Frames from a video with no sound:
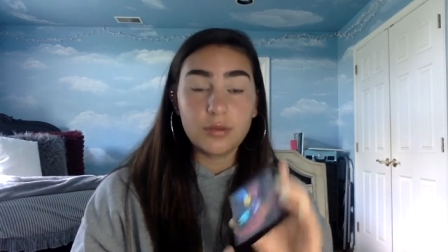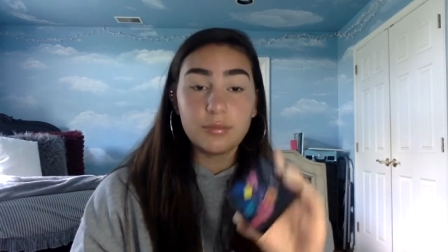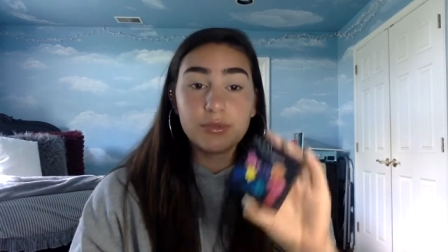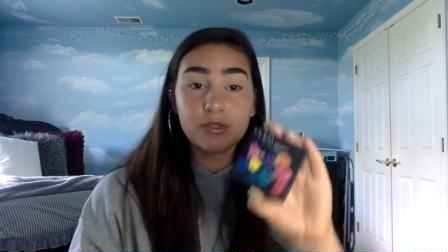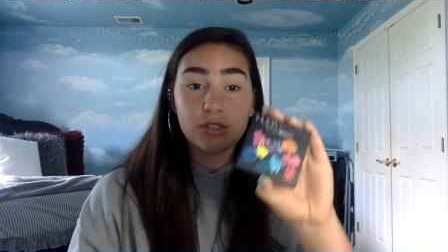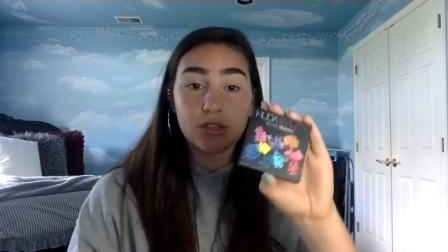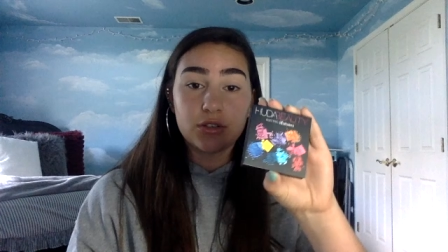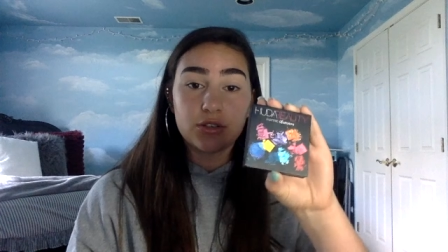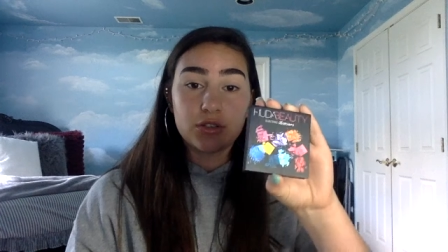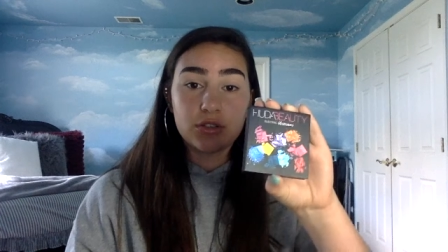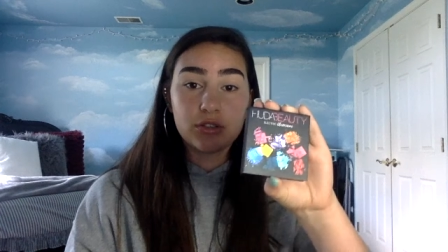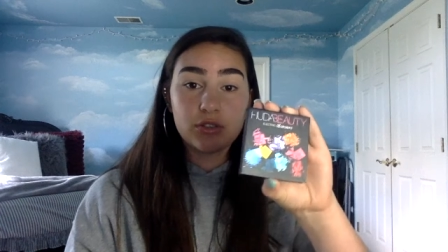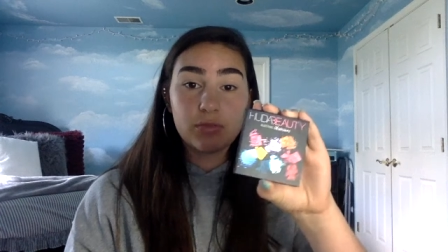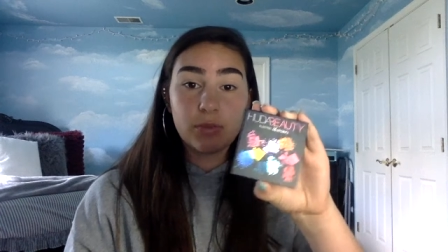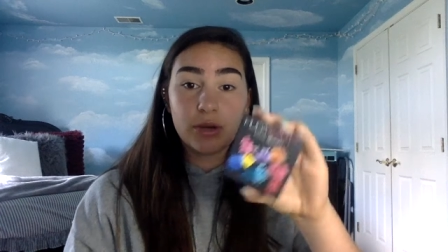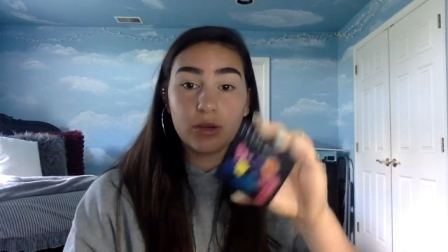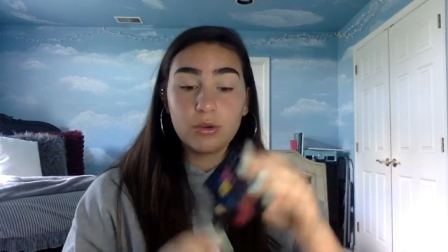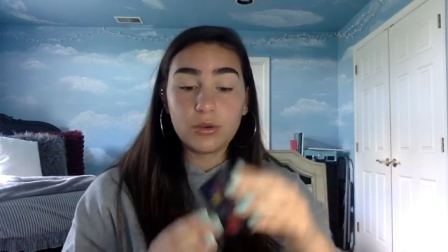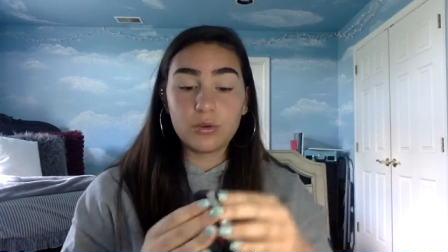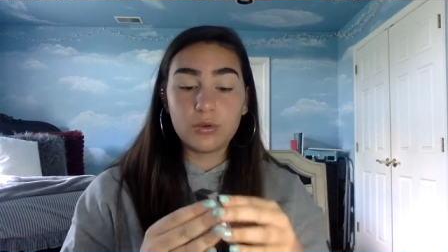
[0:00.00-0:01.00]
Obsessions
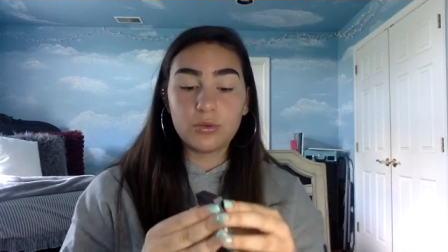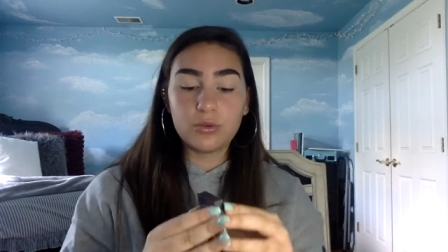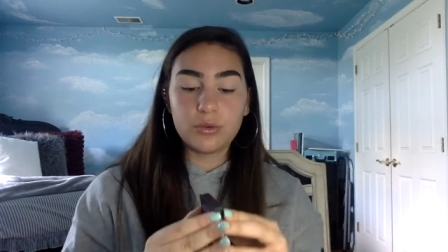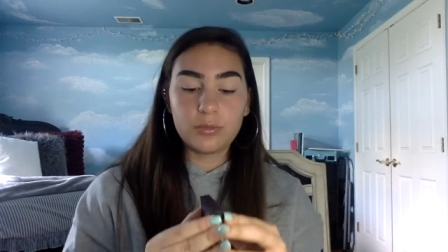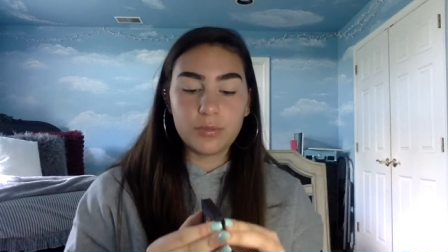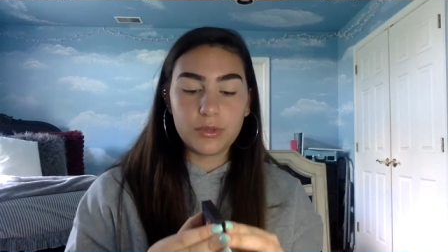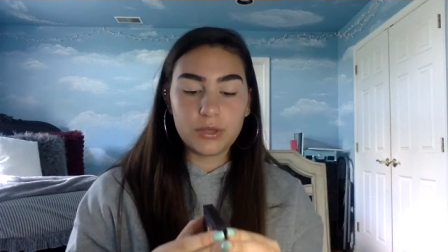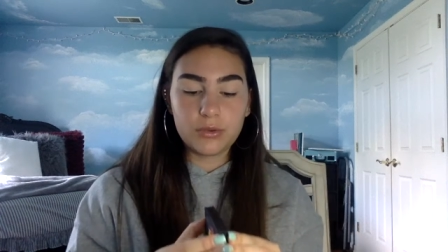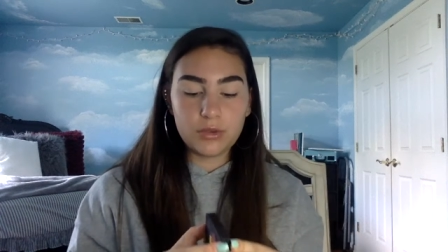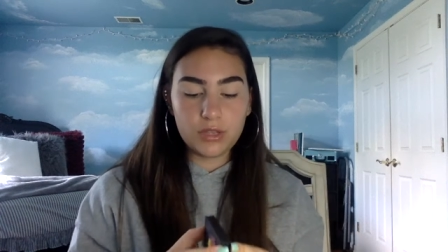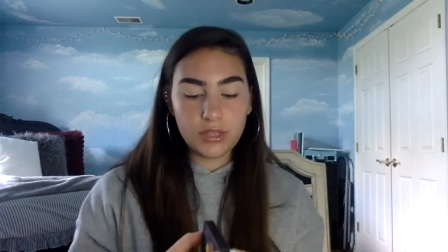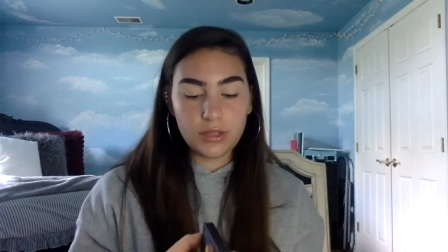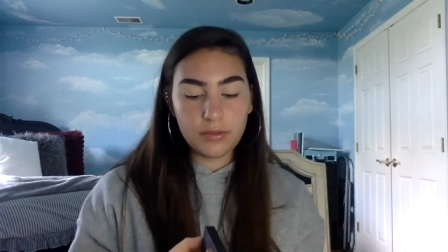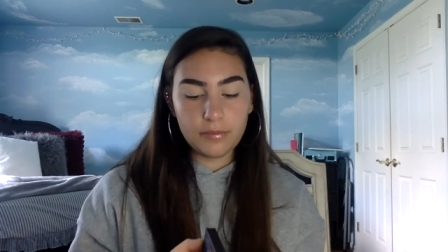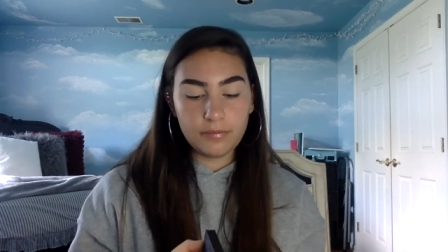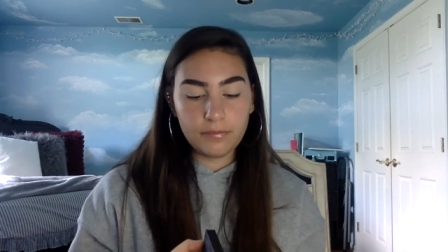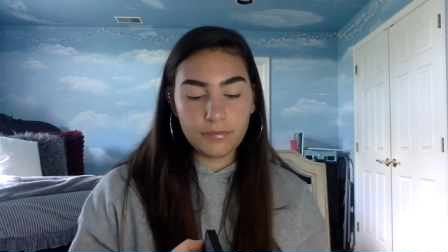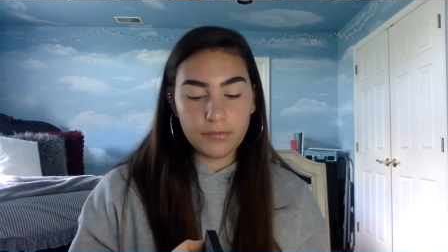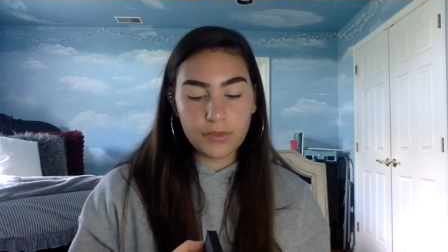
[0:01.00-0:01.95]
by Huda Beauty,